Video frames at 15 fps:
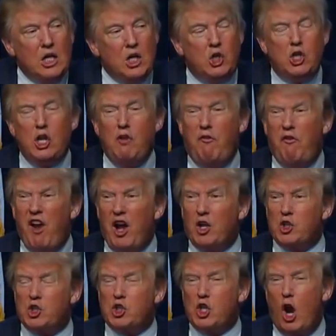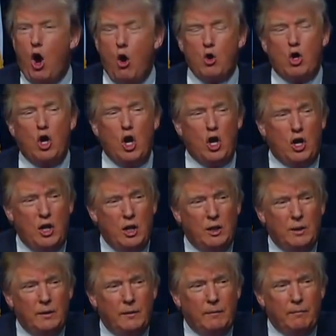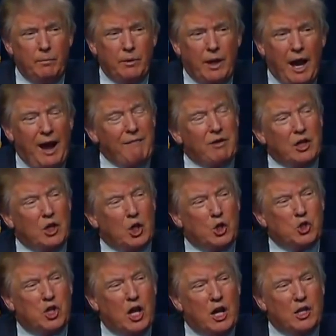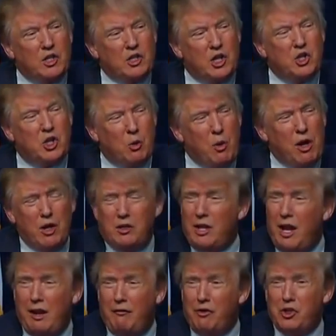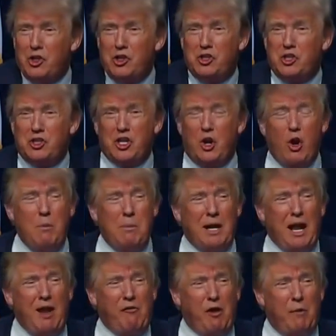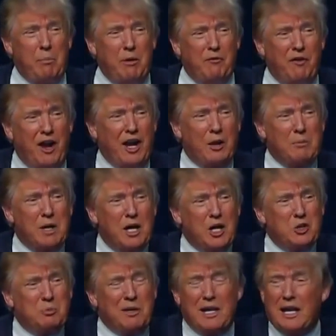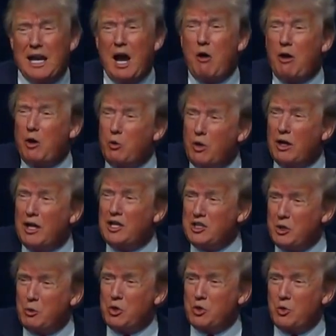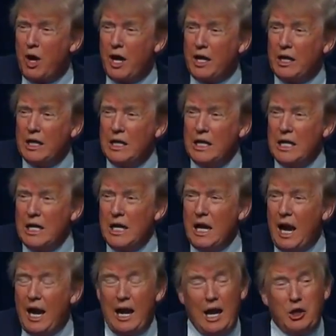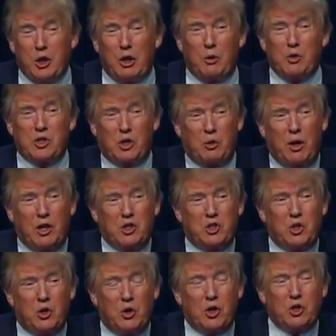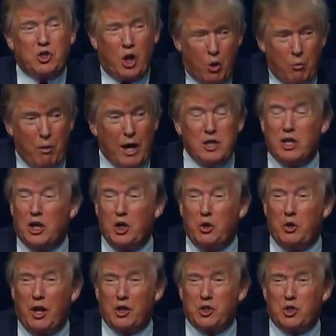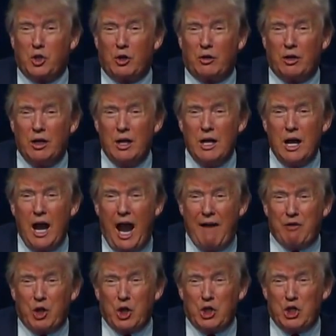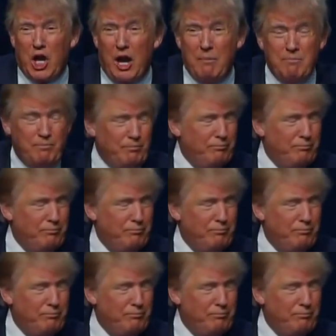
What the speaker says: she felt so good having those guns. And she went on television. She said, all my life I've been fighting my husband, and now I realize he was right. And I thought it was a great story. So I tell you that story. Have a good time.